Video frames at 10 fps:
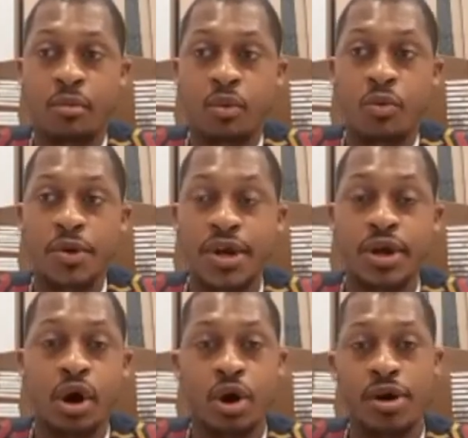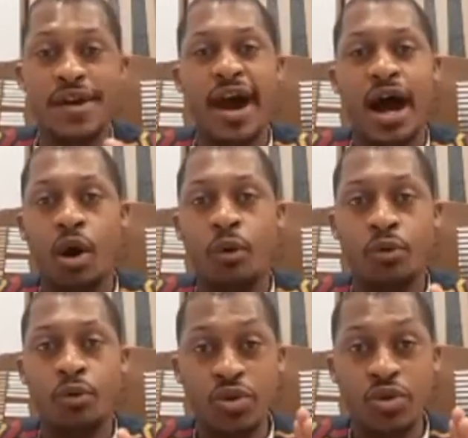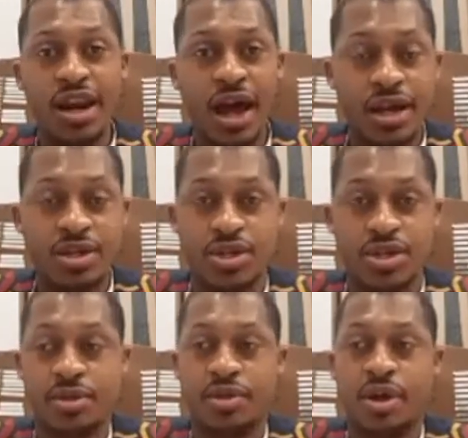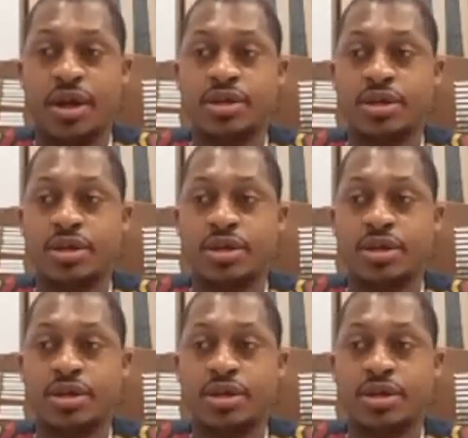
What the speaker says: we are now realizing that